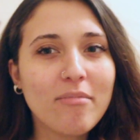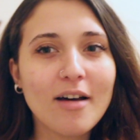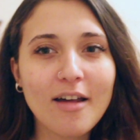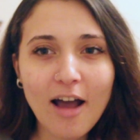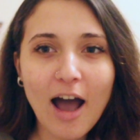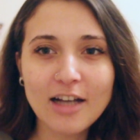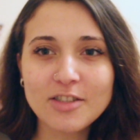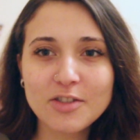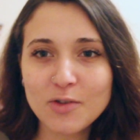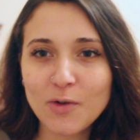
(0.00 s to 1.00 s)
But I
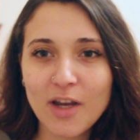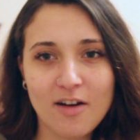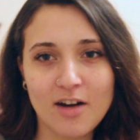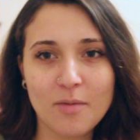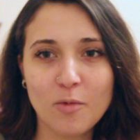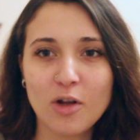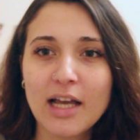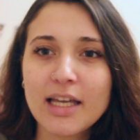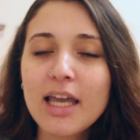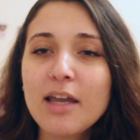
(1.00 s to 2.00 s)
just don't care anymore.
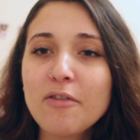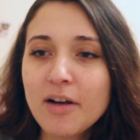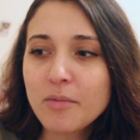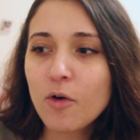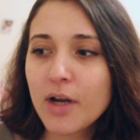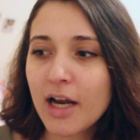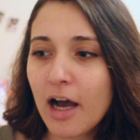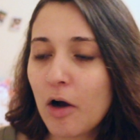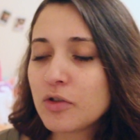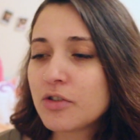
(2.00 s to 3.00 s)
Like, if I'm going
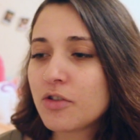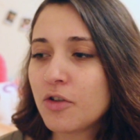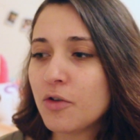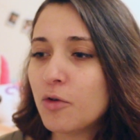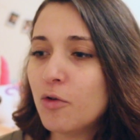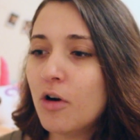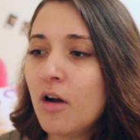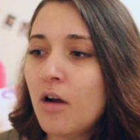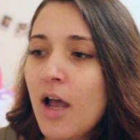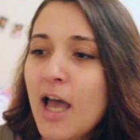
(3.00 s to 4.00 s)
out to
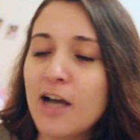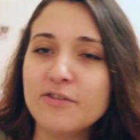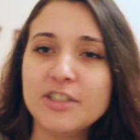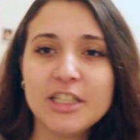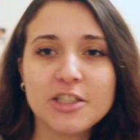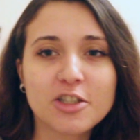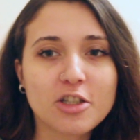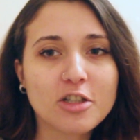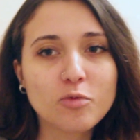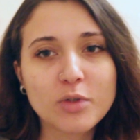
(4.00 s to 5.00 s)
have
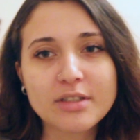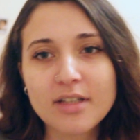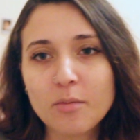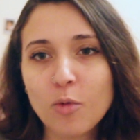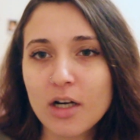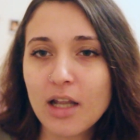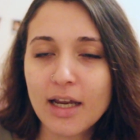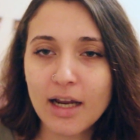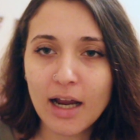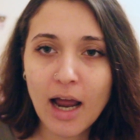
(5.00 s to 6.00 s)
dinner with someone,
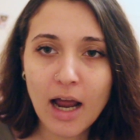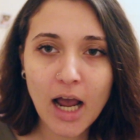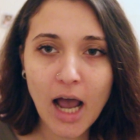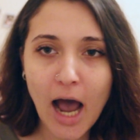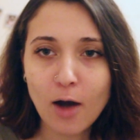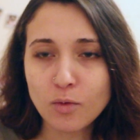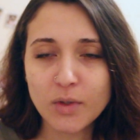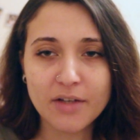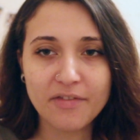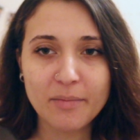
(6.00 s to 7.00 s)
like out
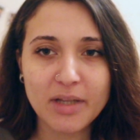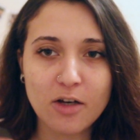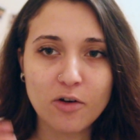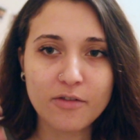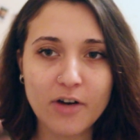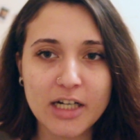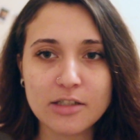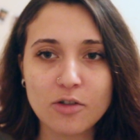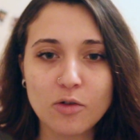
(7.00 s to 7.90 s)
with the family or friends